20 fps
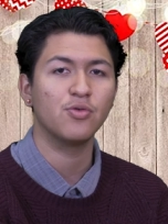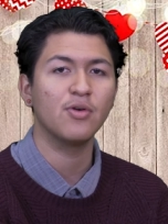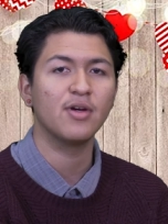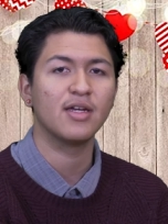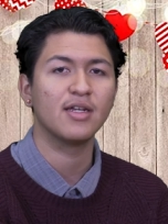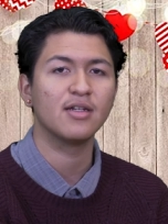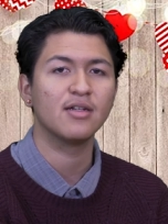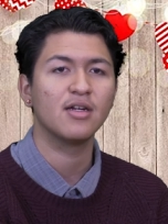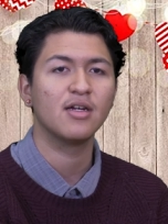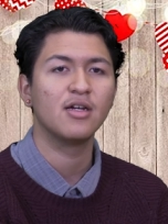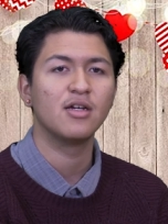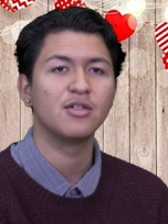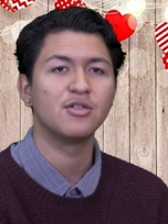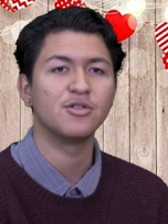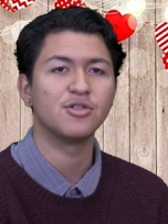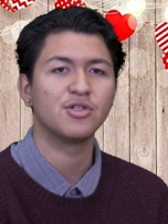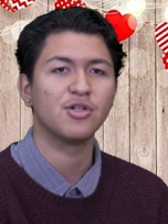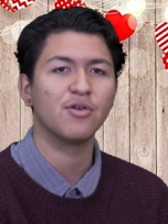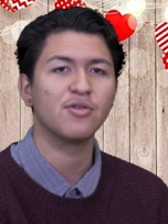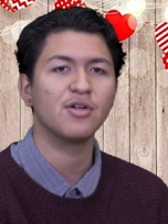join
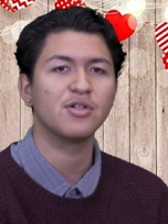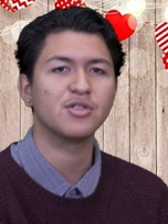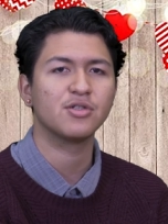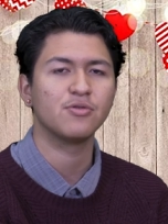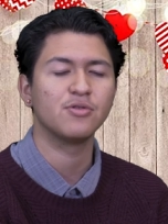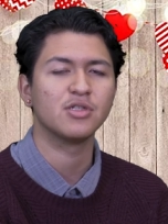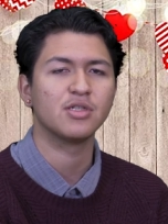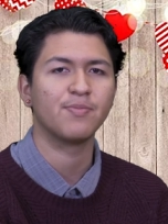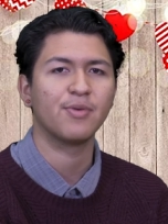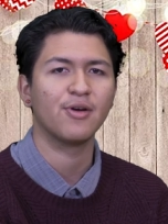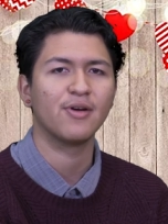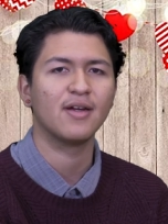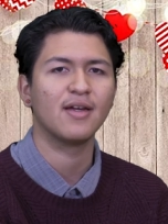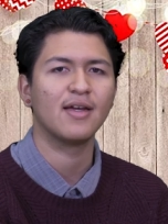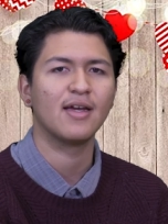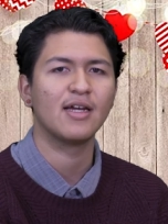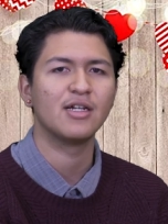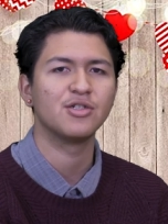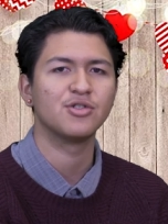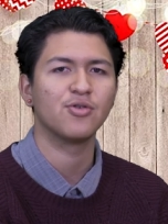to show their school
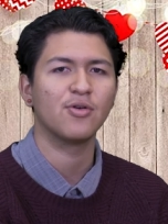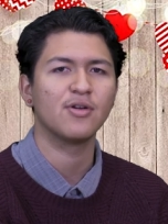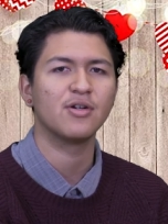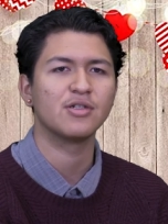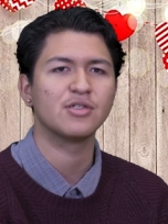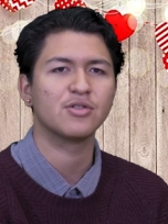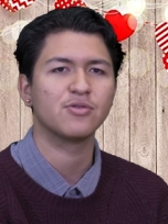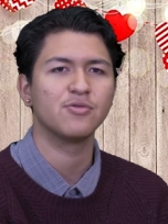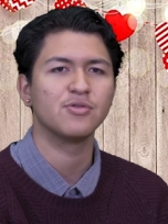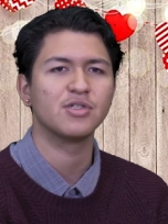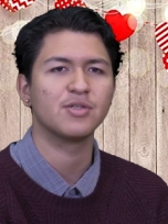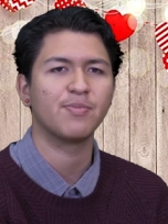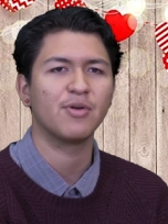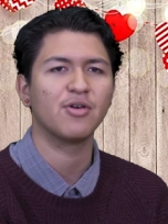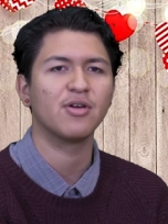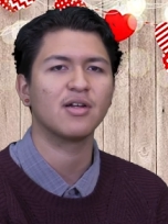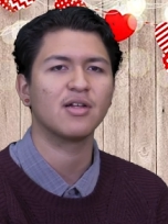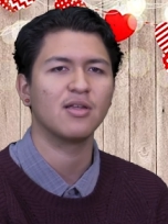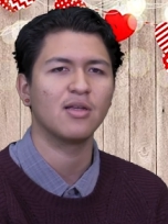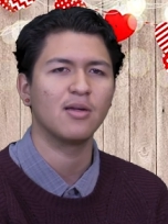spirit and join our school
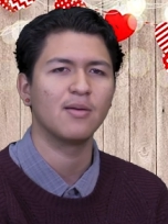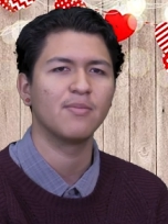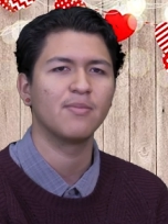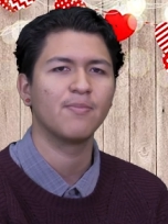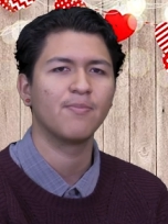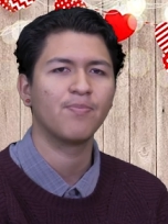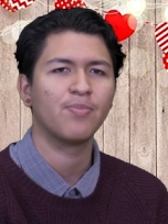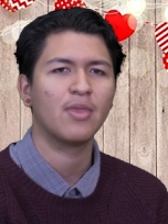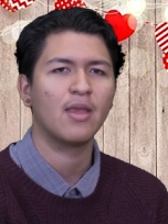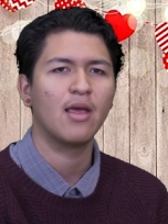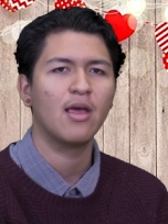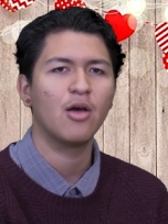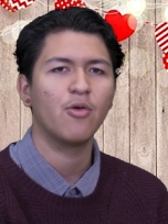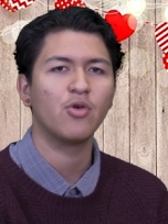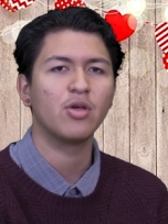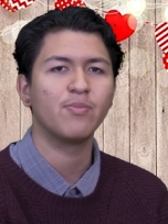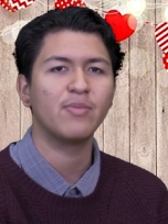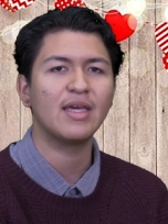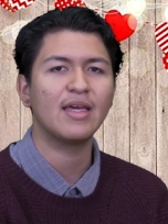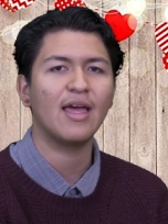spirit club.
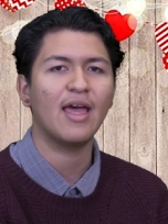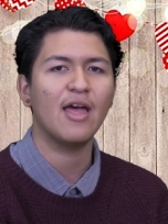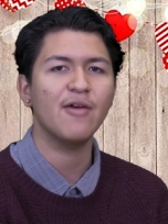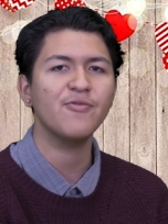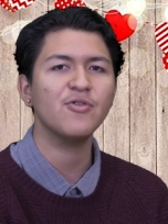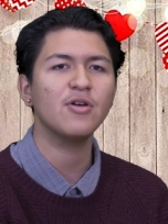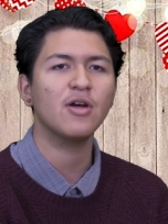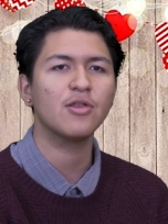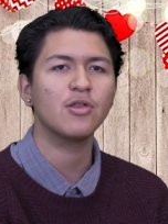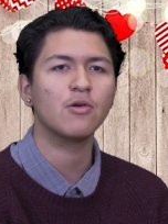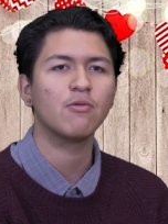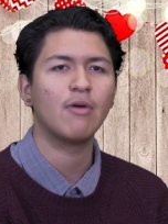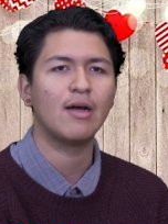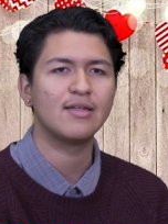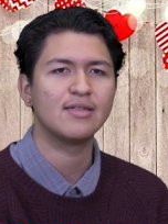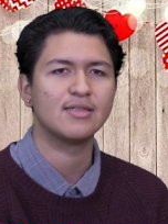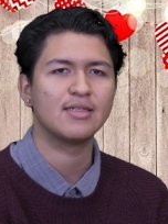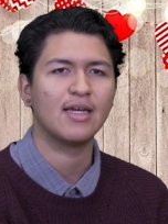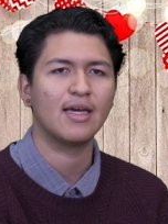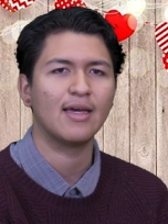We meet every other
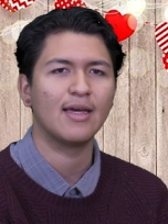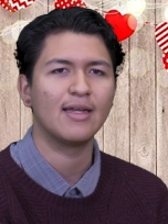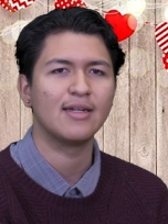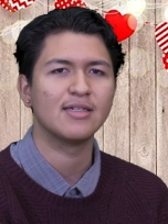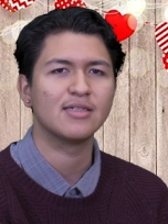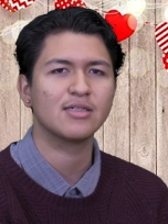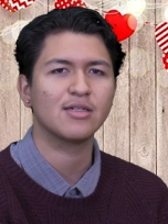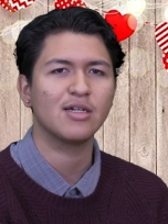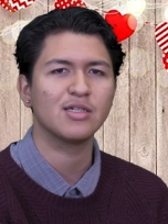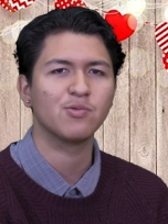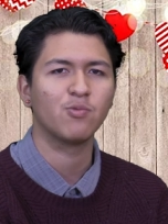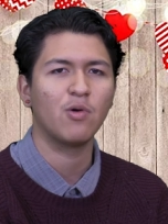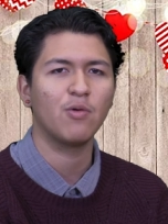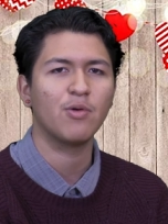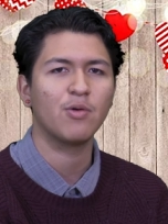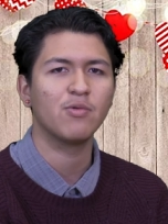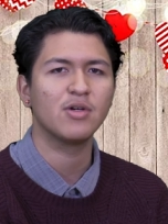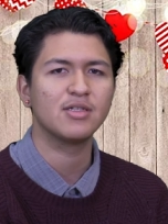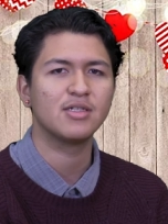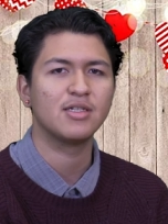Wednesday and discuss
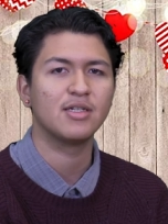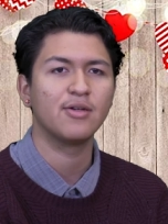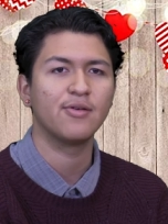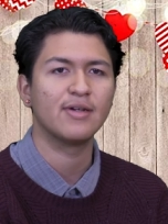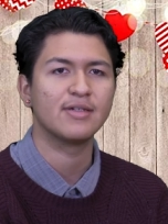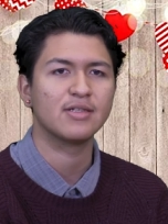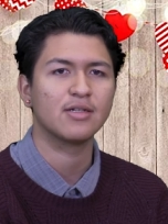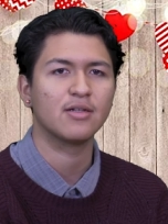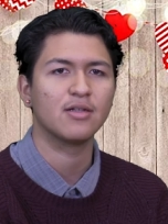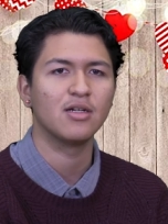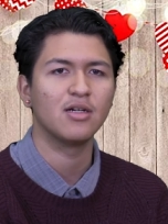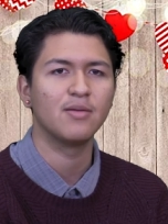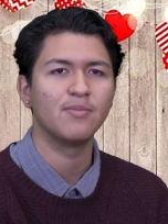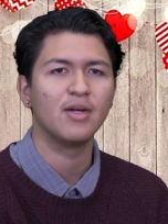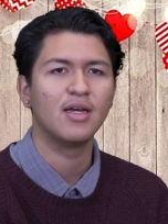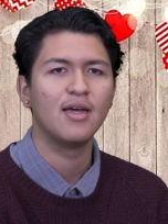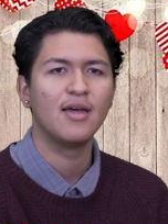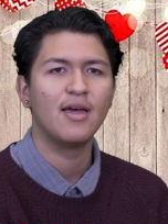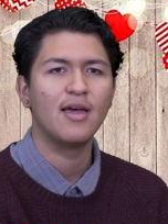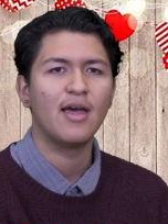what we want to do as a
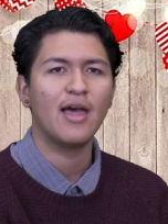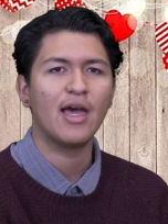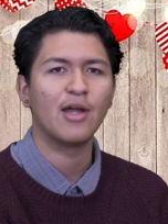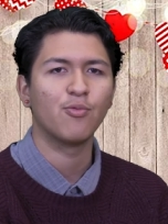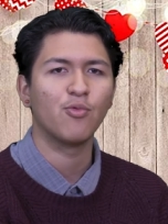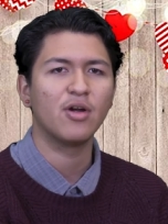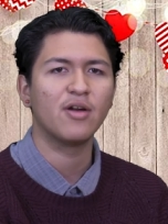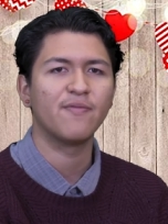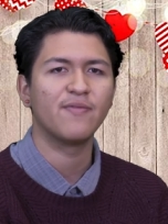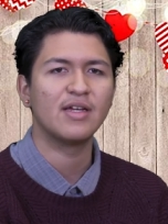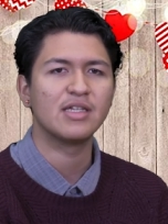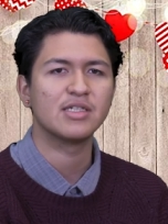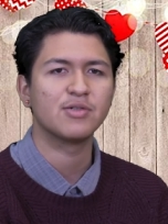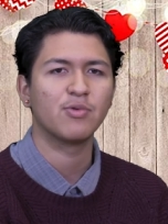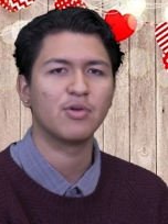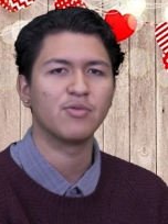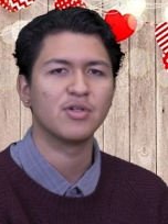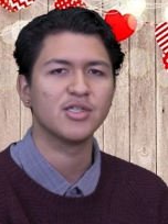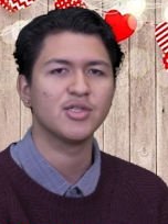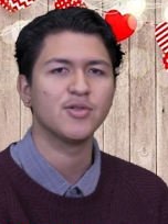club and what
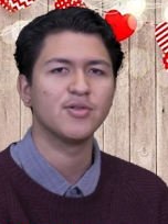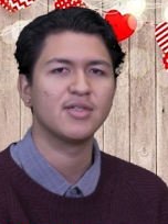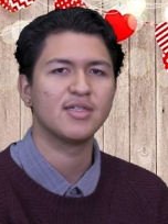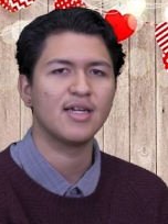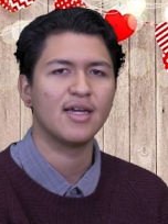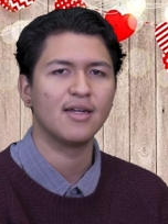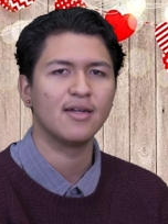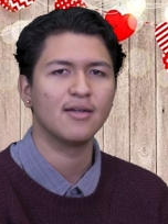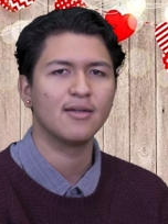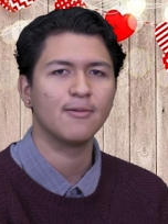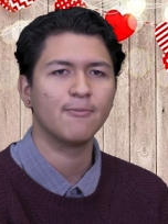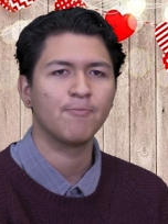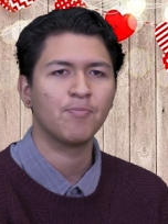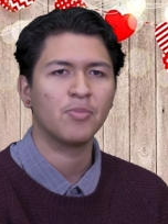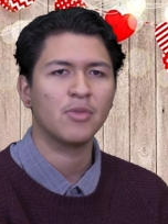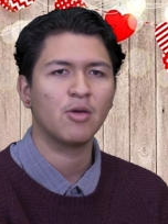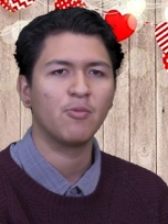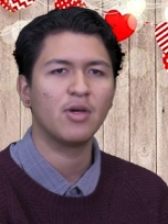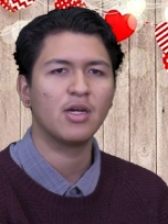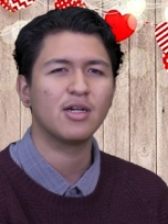events we want to attend.
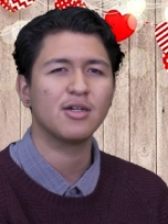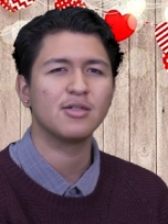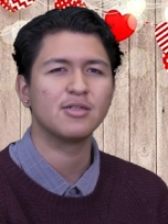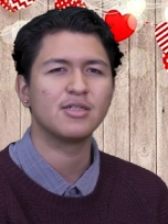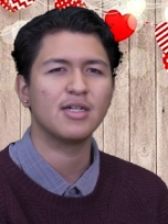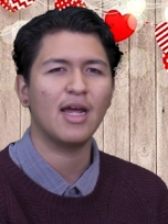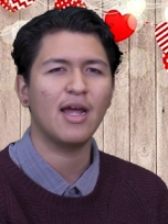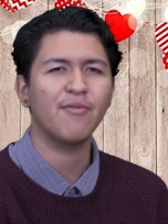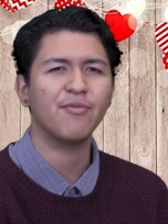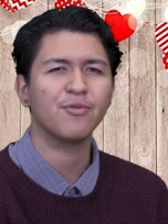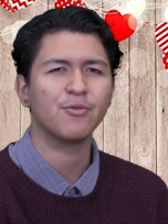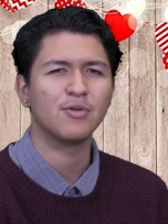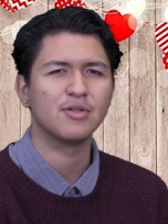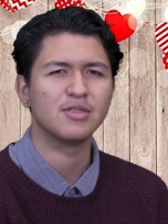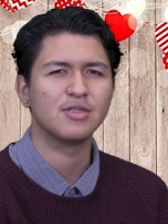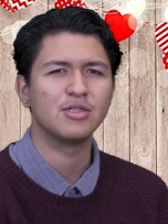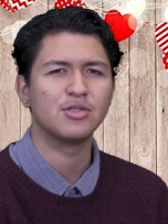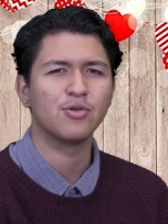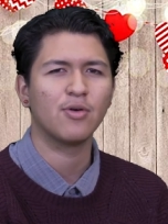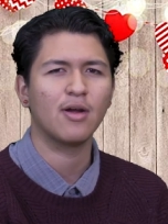We encourage
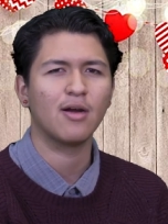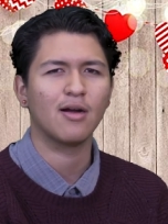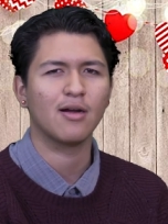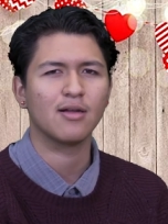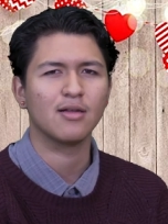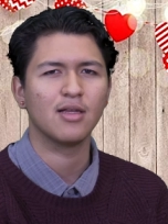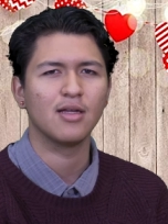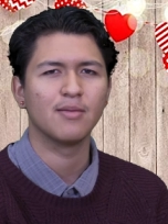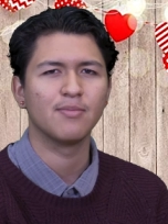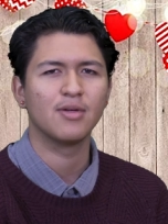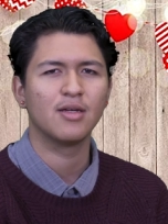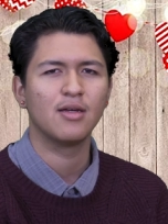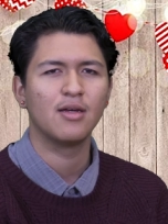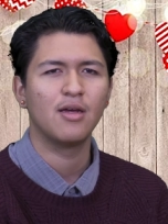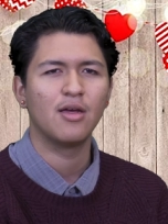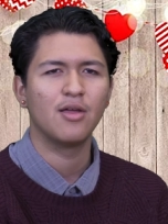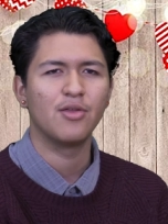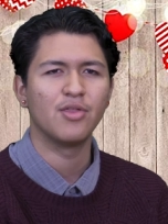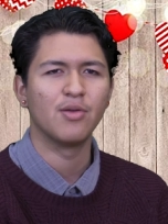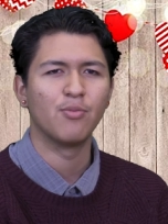everyone to join our club.
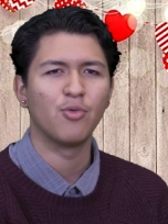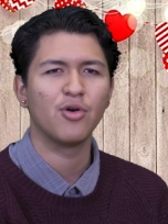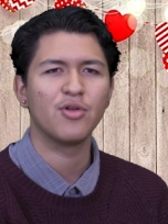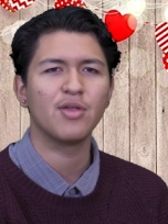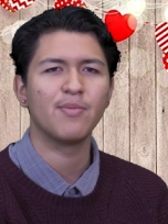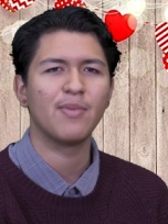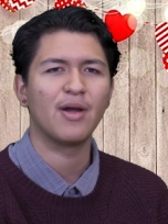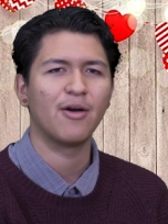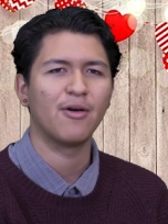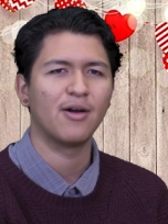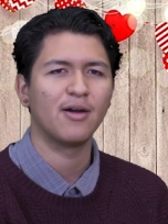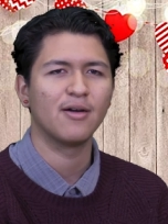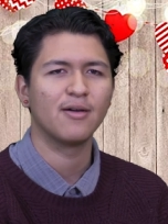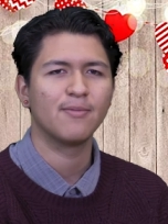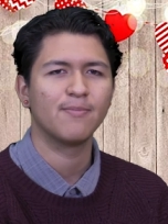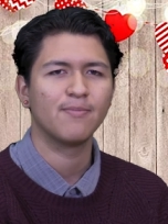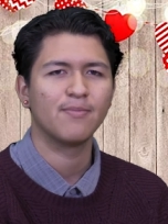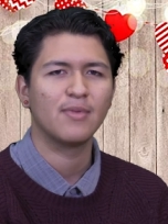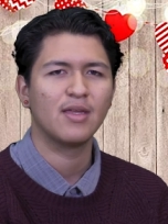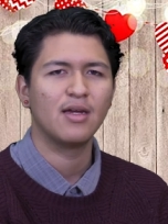The more the
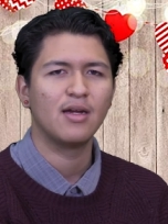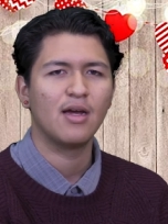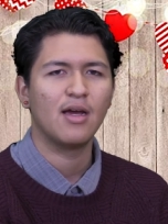merrier.